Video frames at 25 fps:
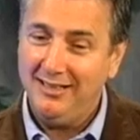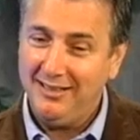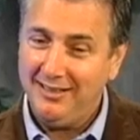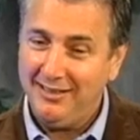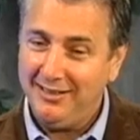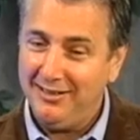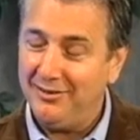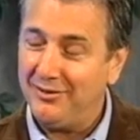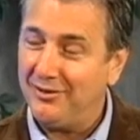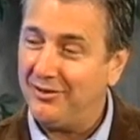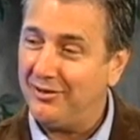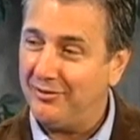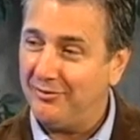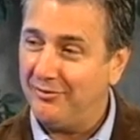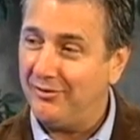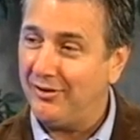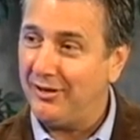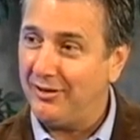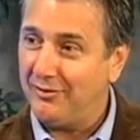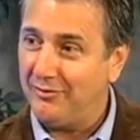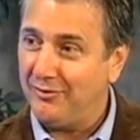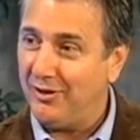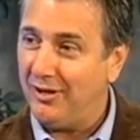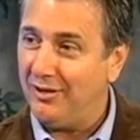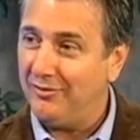you know they're very
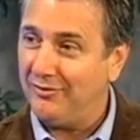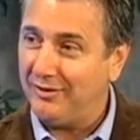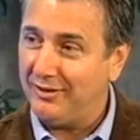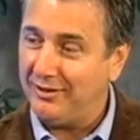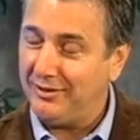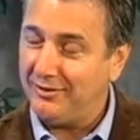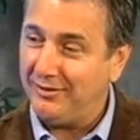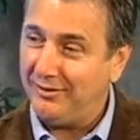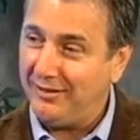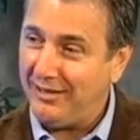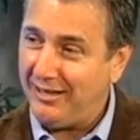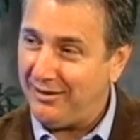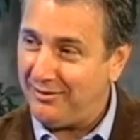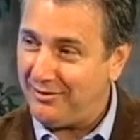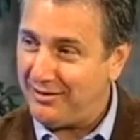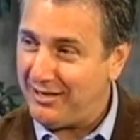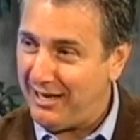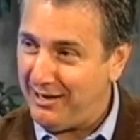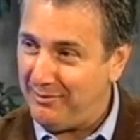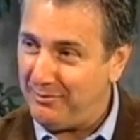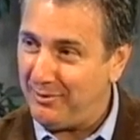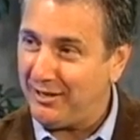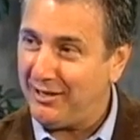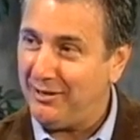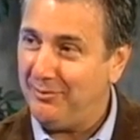involved in the
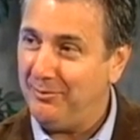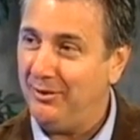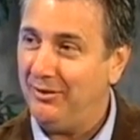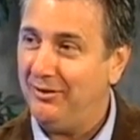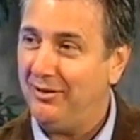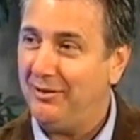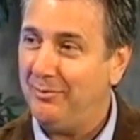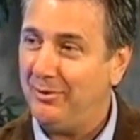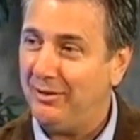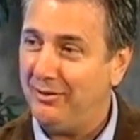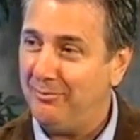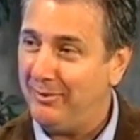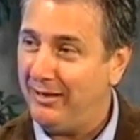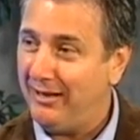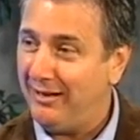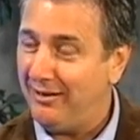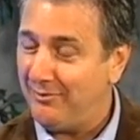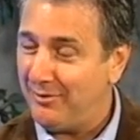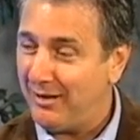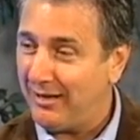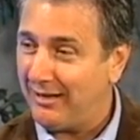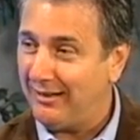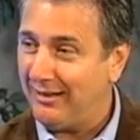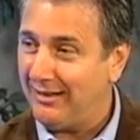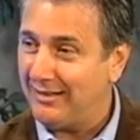entertainment community, but you may not
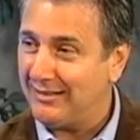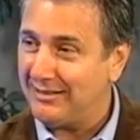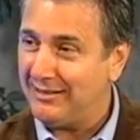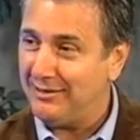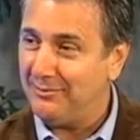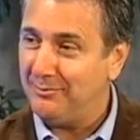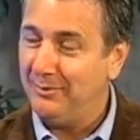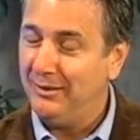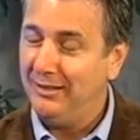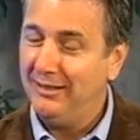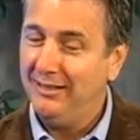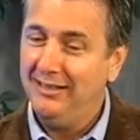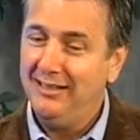recognize them.